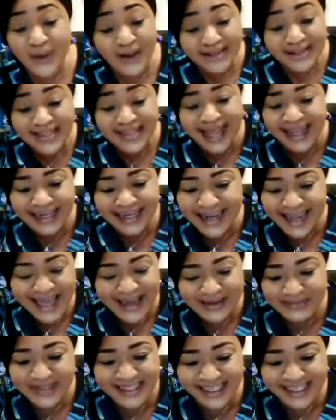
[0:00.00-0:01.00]
But that
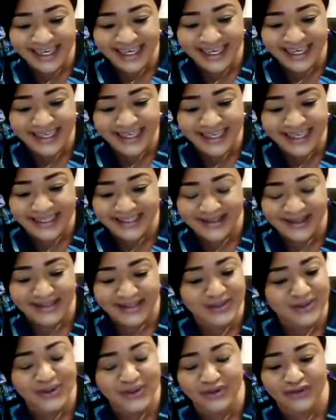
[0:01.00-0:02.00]
name Jesus
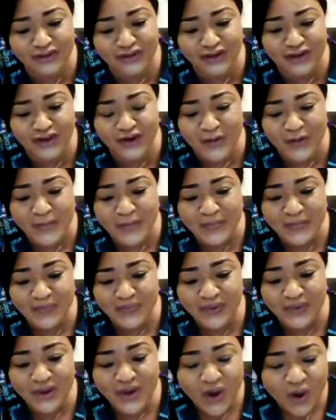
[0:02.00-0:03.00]
stood for you.
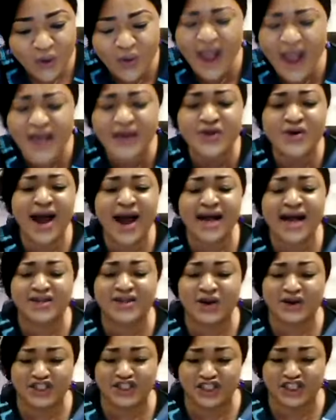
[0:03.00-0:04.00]
When you
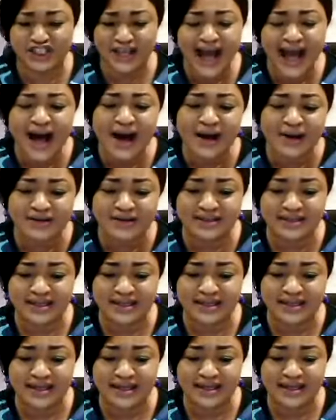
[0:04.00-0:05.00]
had your
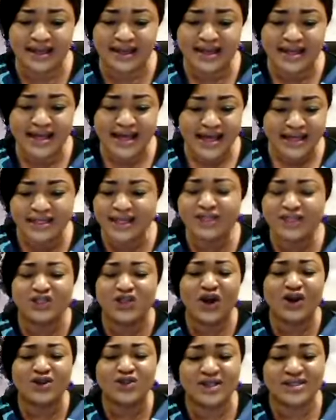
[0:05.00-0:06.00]
child, the
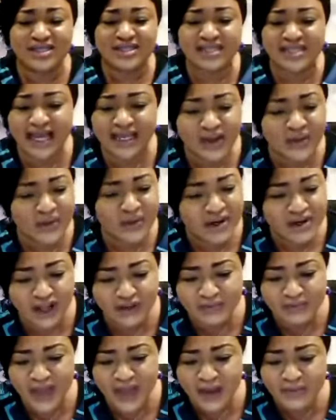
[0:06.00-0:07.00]
doctor said he would
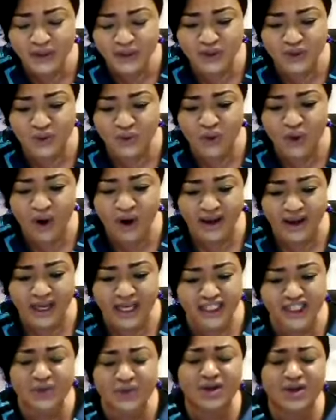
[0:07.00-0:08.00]
not be able to
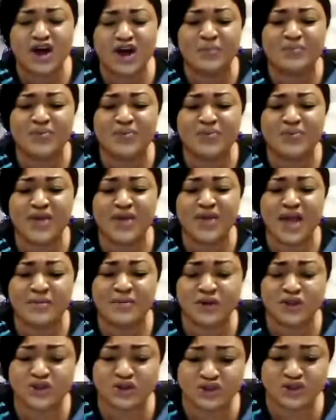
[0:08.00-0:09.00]
walk. She would not be
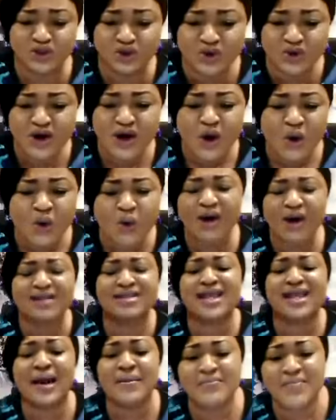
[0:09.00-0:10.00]
able to do
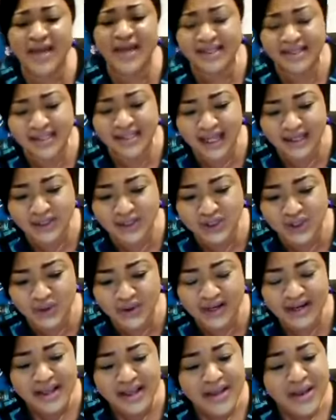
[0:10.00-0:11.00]
what their mates are
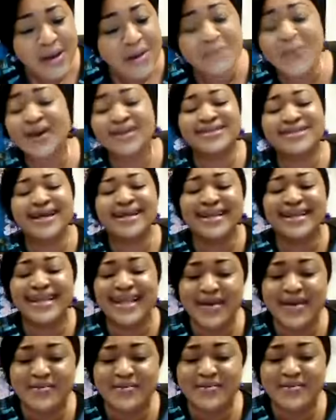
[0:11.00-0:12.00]
doing. But the
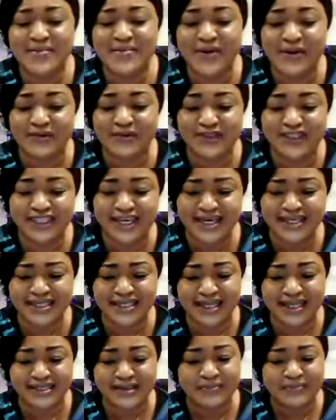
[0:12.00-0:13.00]
name of
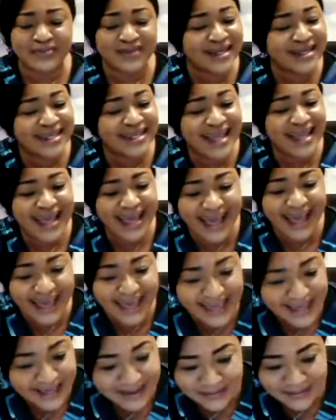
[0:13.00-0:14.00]
Jesus, the
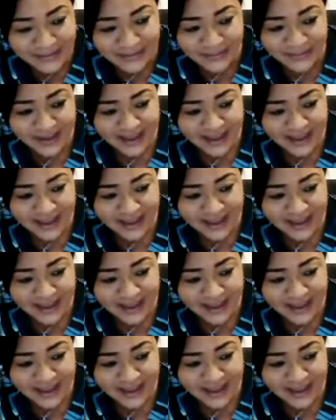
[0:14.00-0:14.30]
name